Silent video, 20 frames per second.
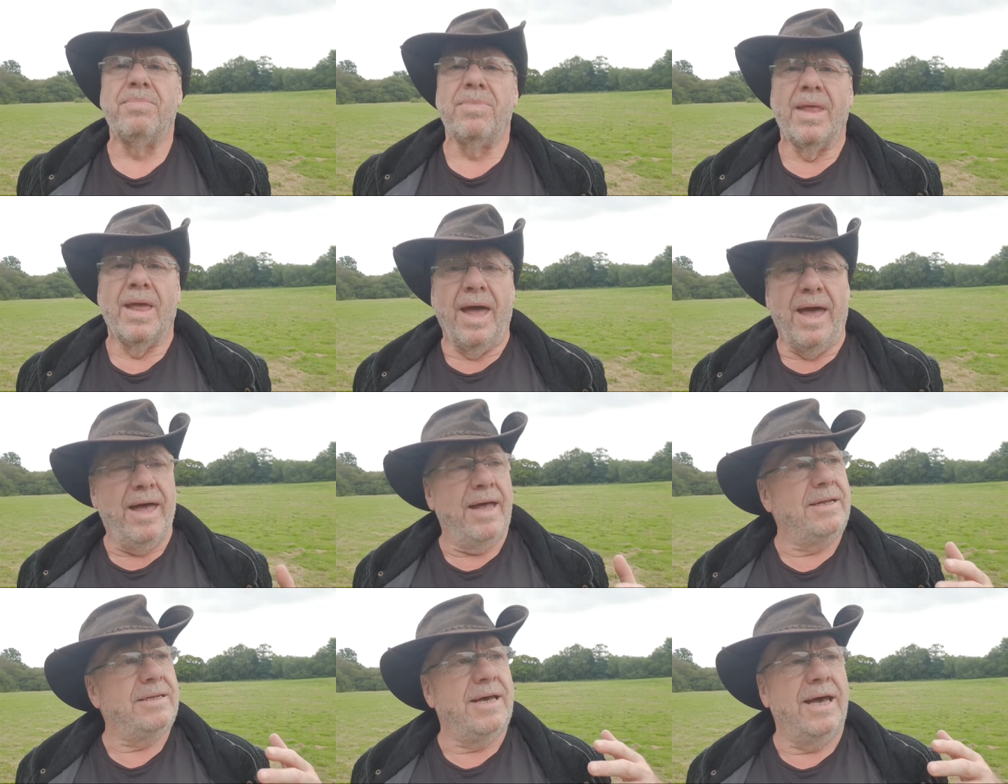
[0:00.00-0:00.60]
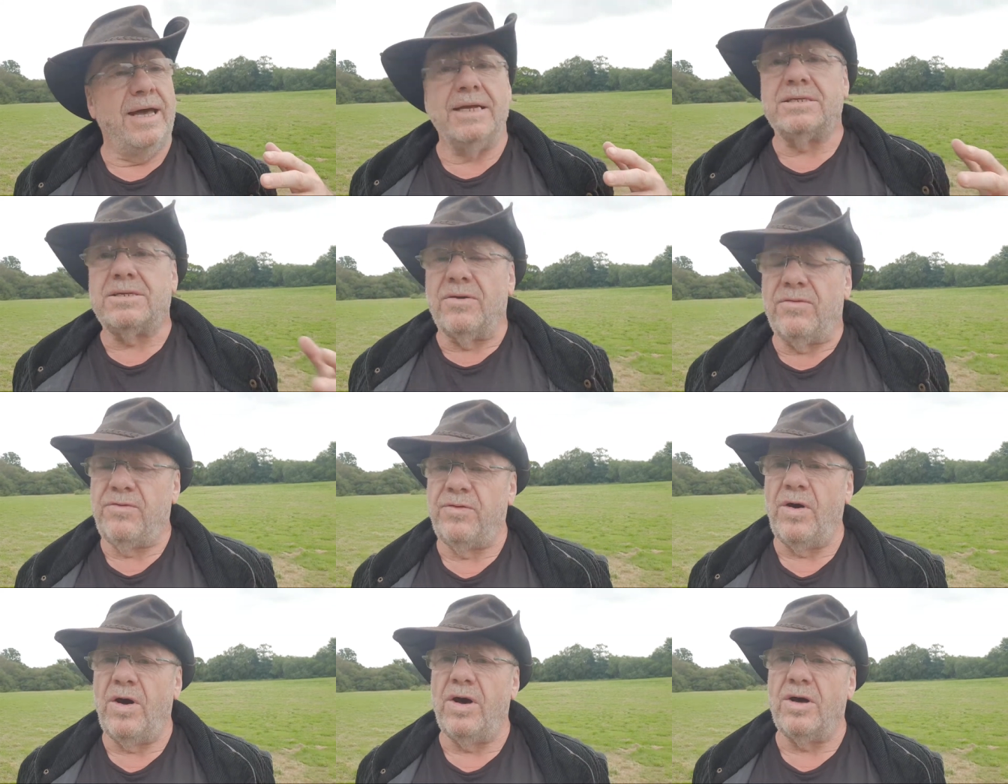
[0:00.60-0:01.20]
And it's the
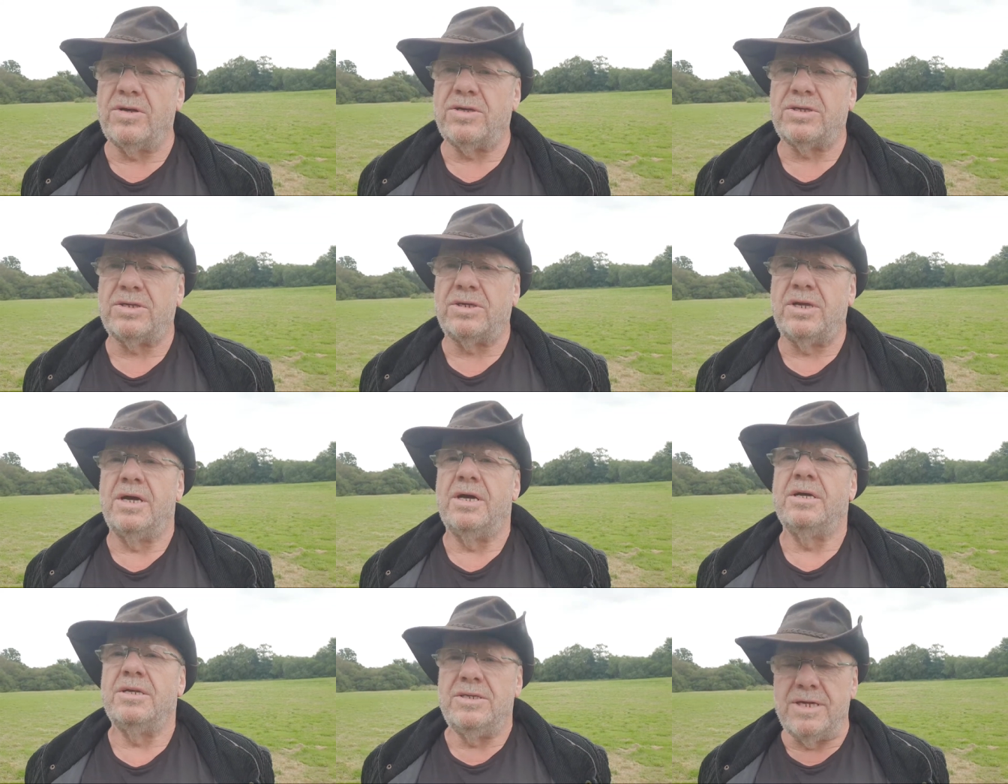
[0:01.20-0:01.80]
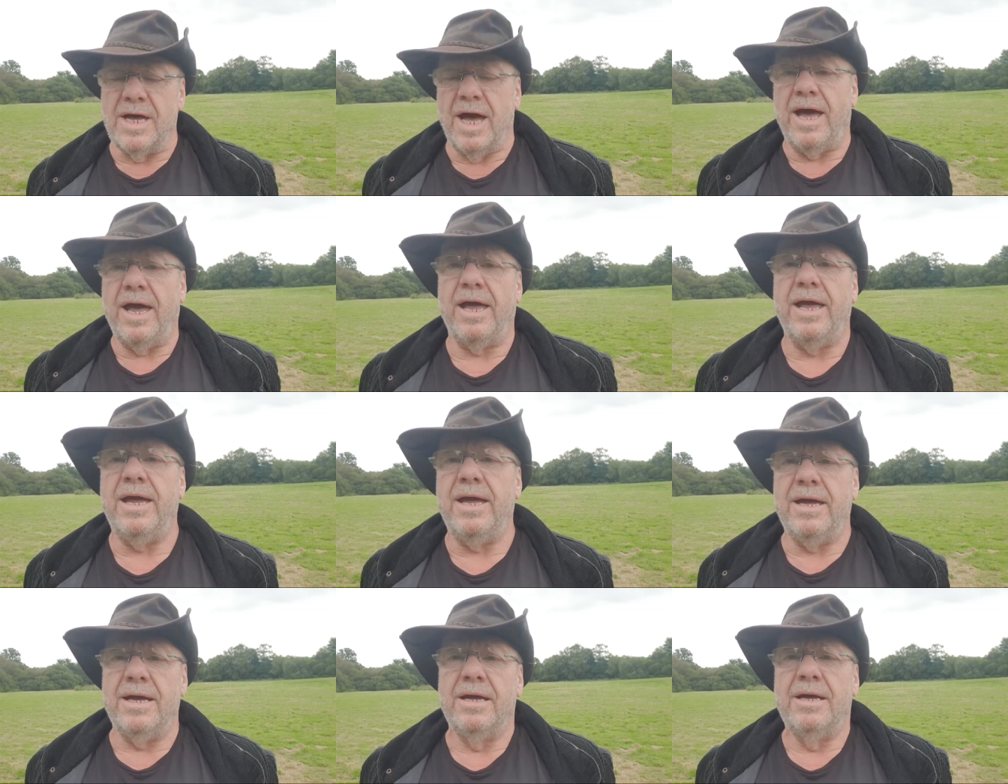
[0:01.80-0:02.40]
first
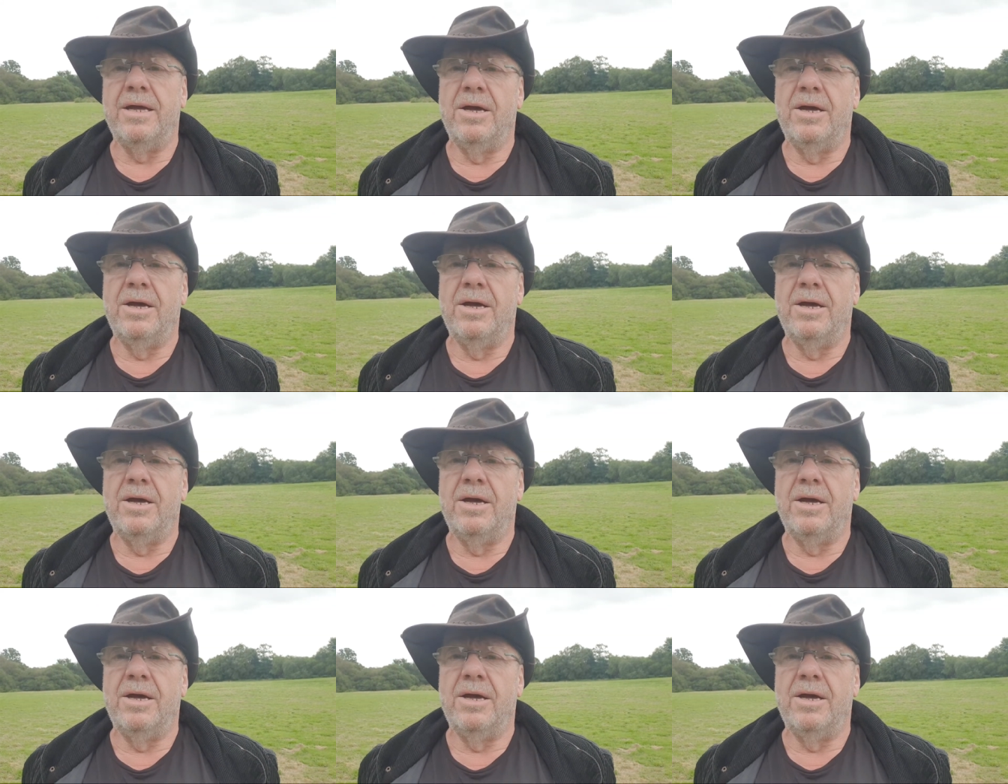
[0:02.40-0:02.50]
day